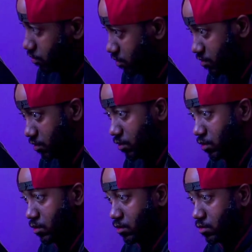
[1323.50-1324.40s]
This
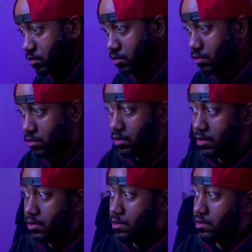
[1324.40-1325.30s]
here,
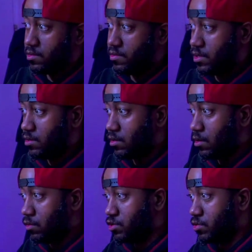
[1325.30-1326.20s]
the
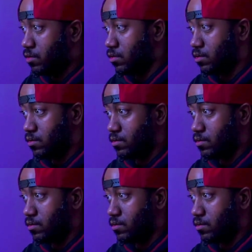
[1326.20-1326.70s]
Indigo controller.